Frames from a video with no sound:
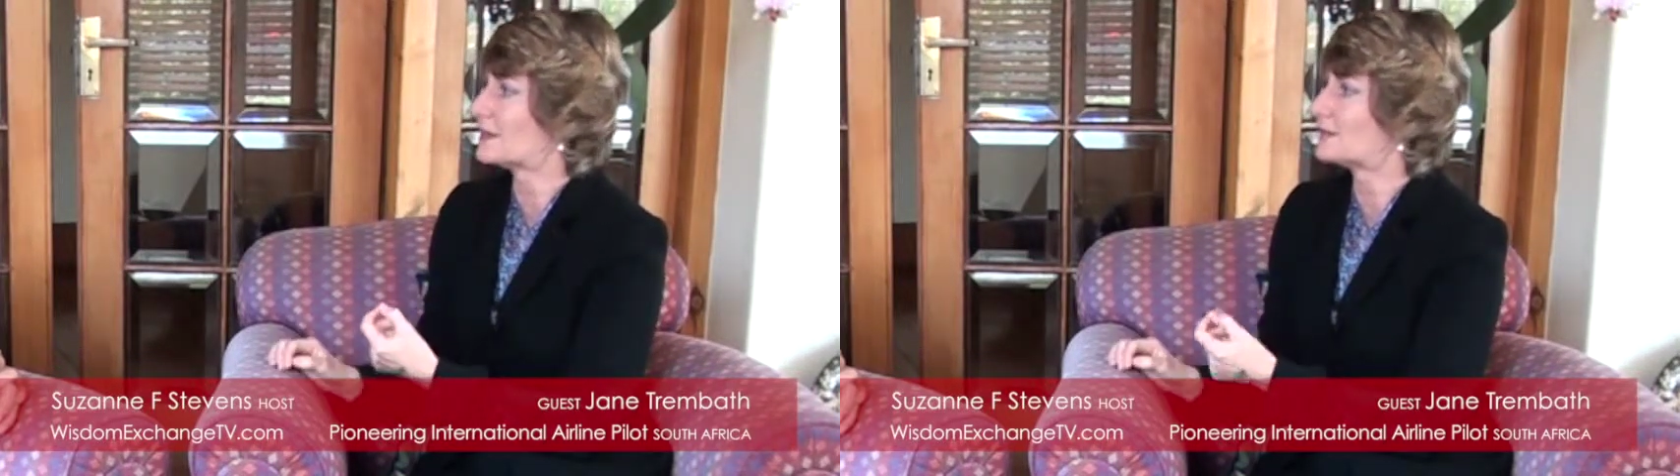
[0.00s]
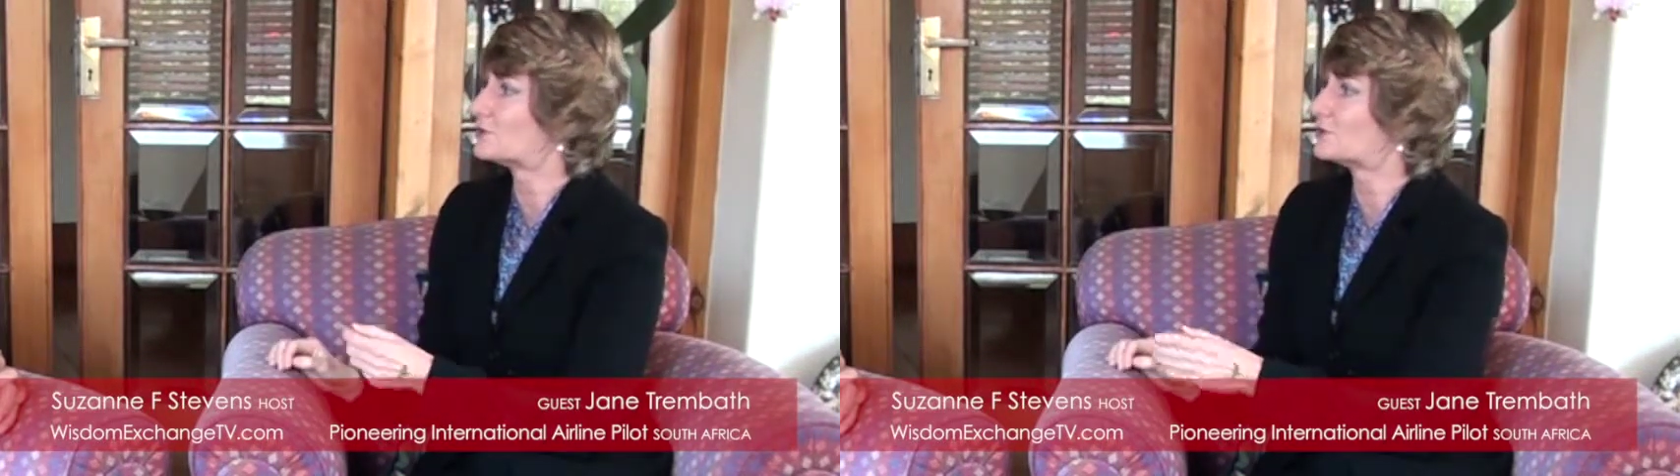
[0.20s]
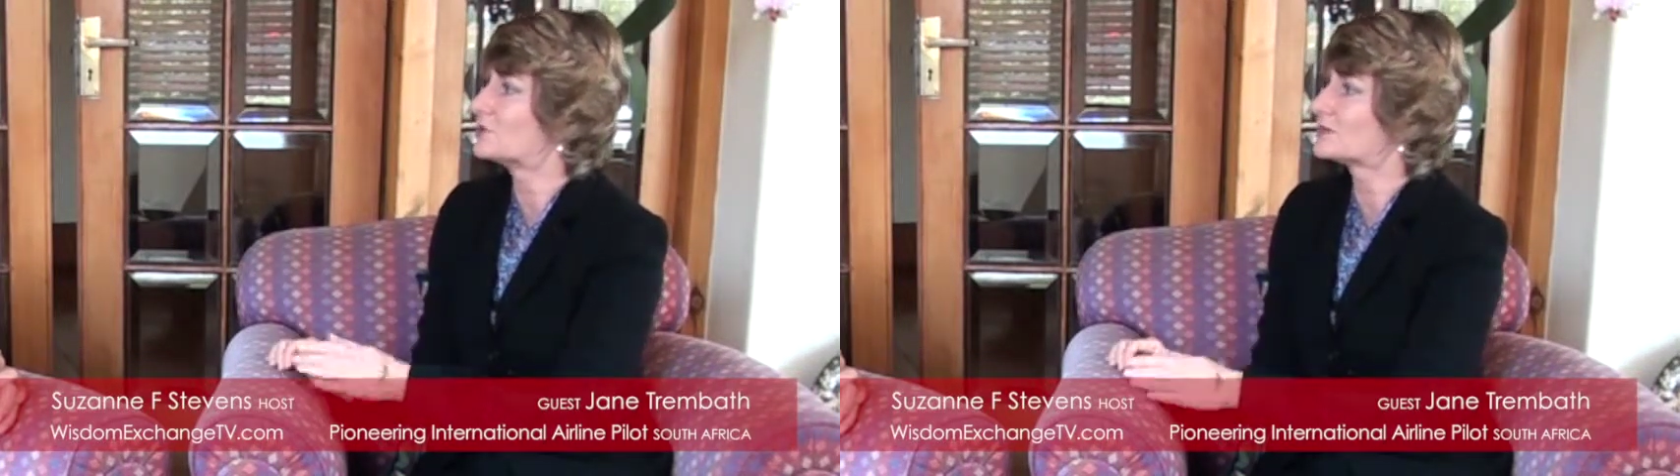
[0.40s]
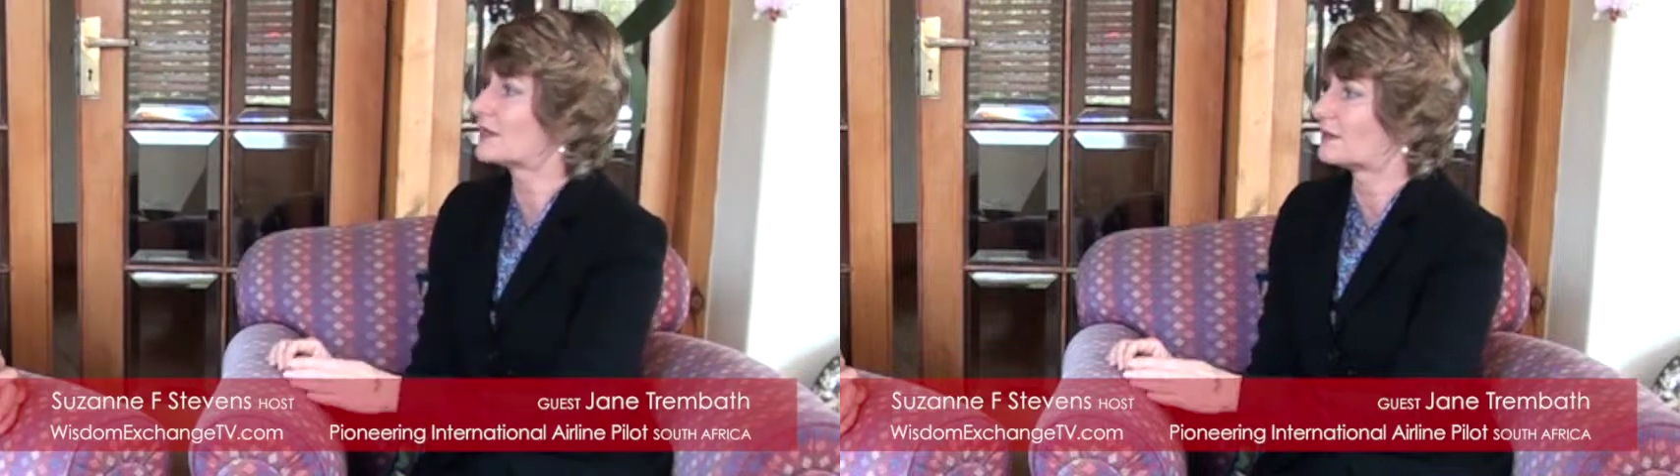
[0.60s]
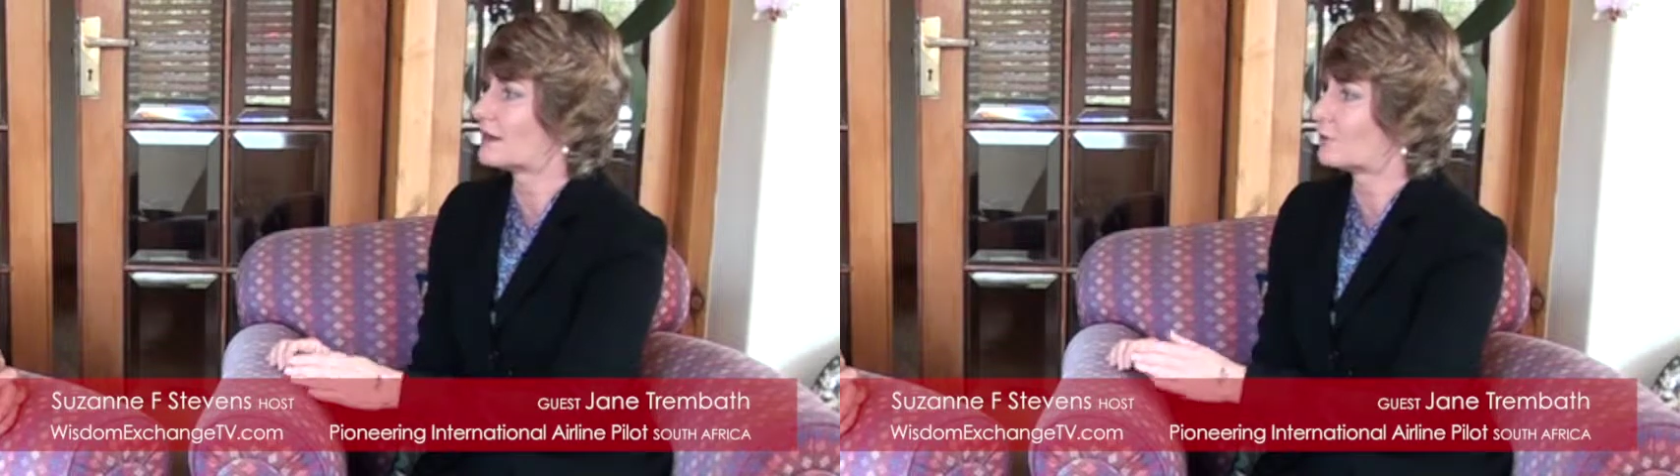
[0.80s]
I do
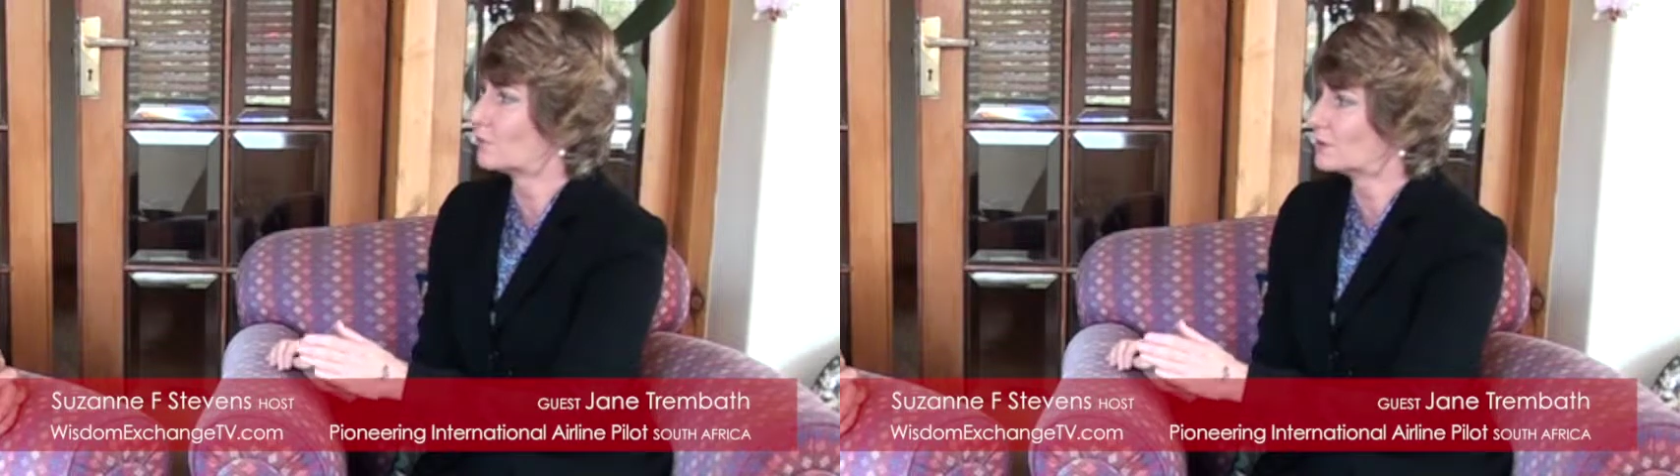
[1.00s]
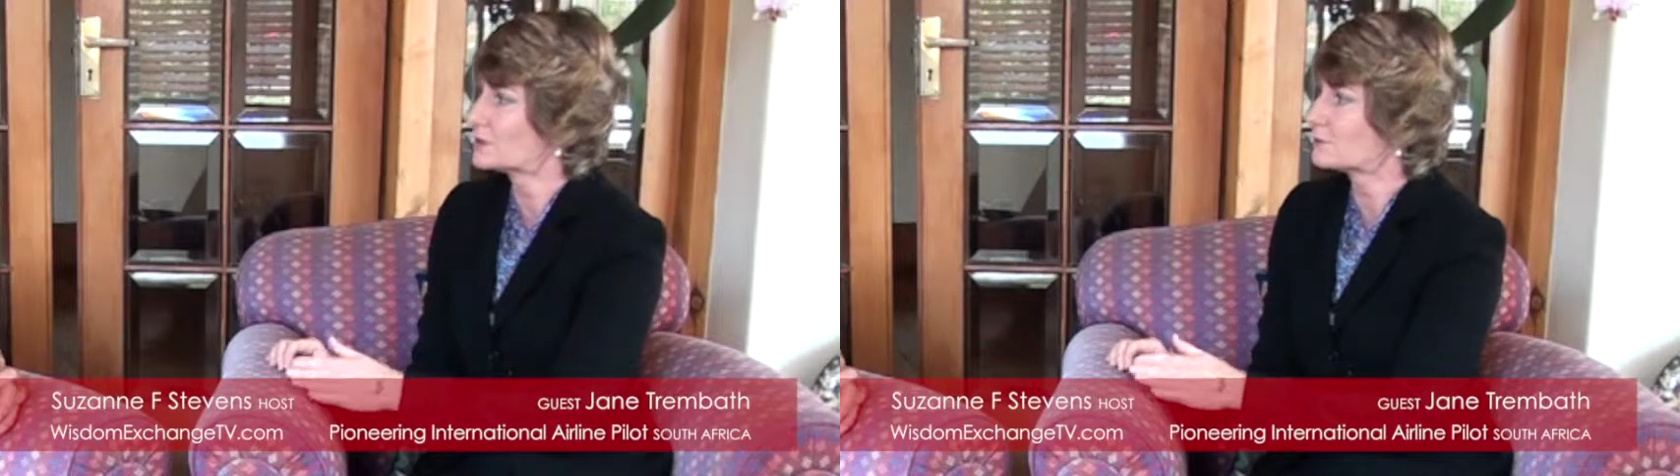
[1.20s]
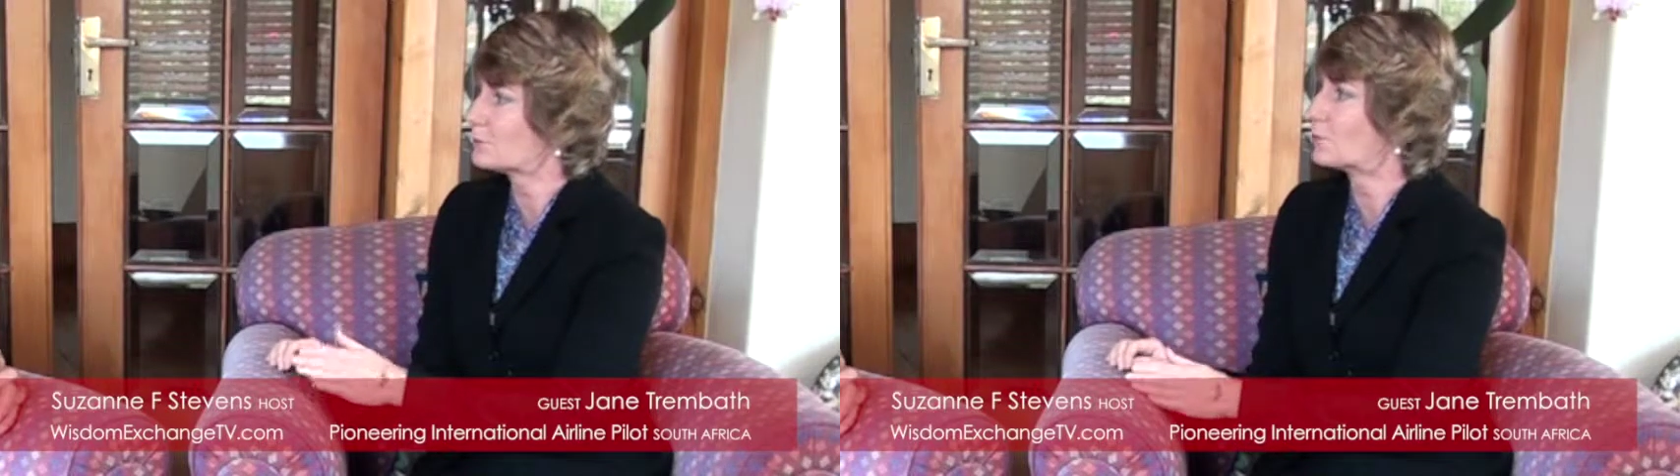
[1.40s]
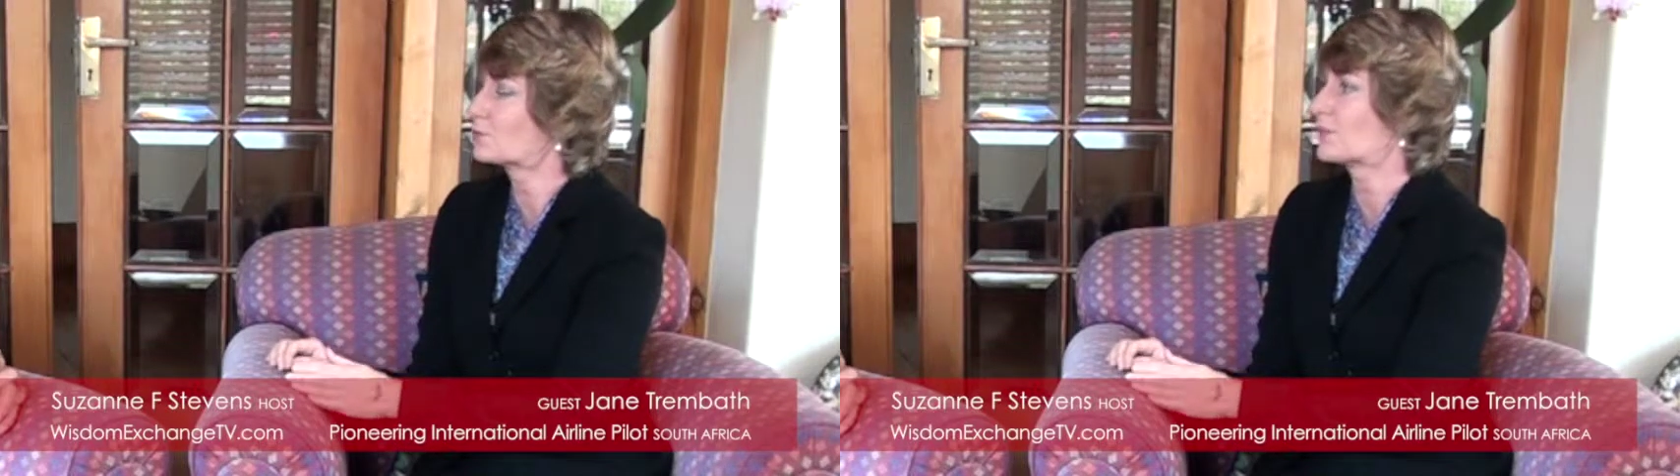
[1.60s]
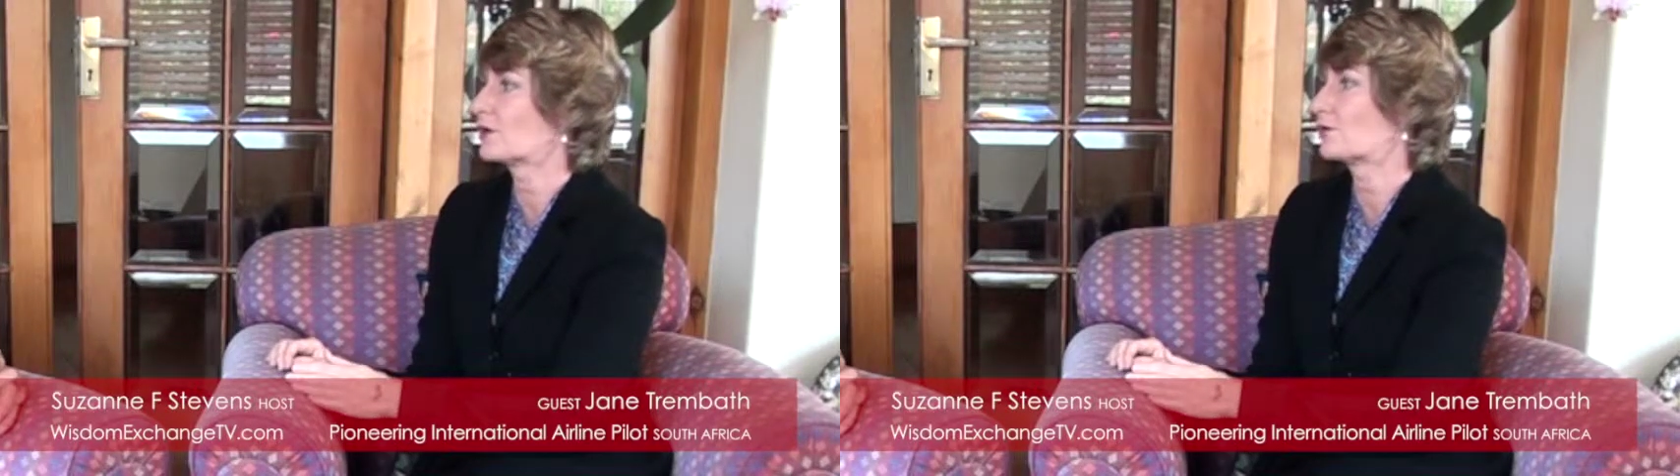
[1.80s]
say that I will
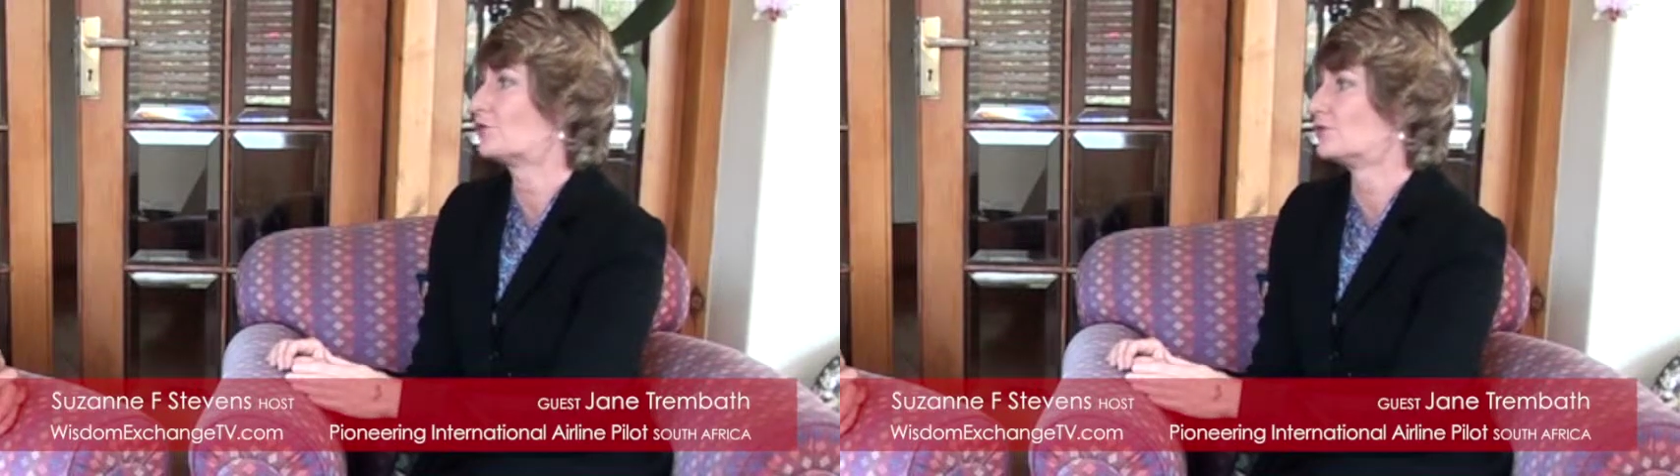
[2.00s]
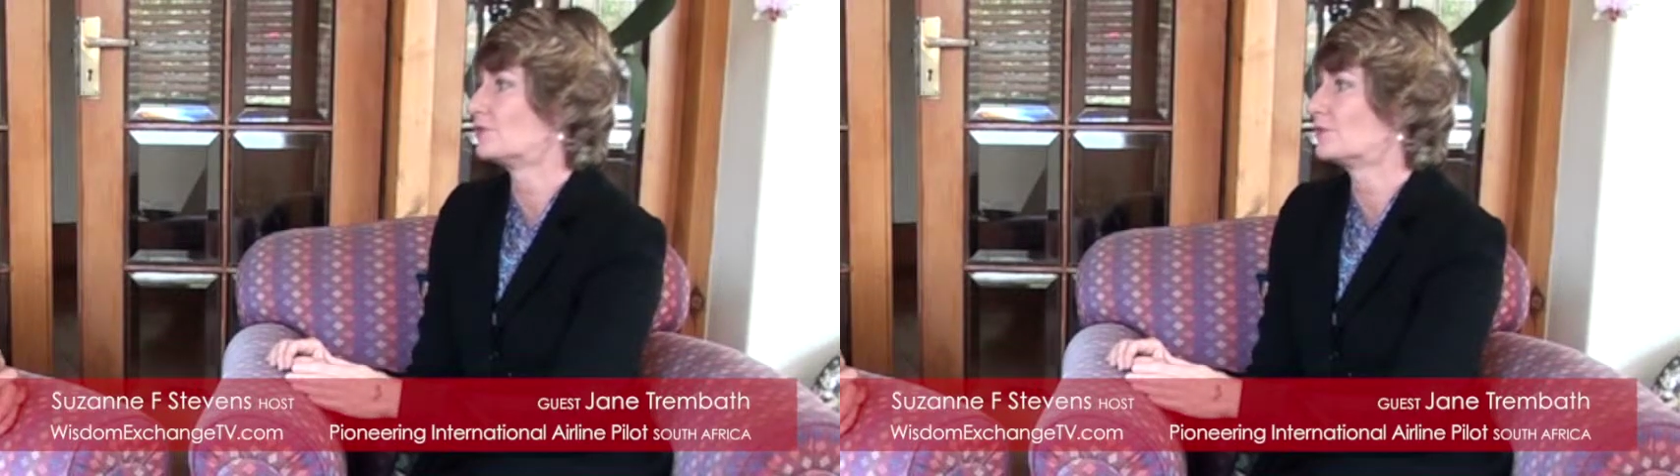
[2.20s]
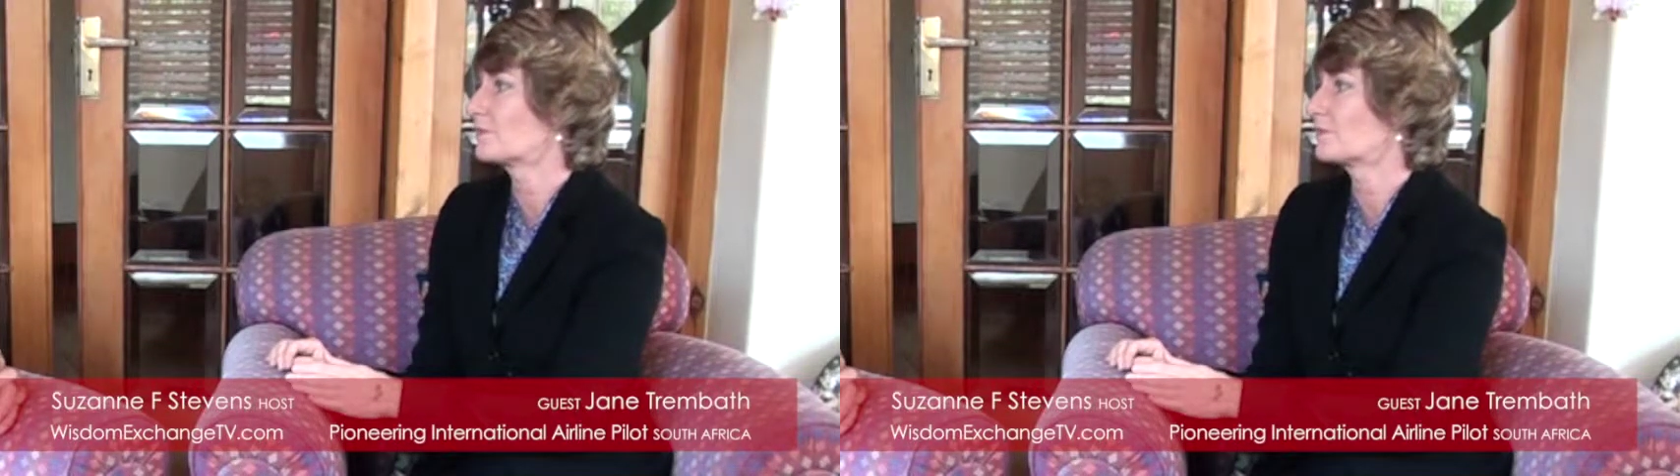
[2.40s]
support my crew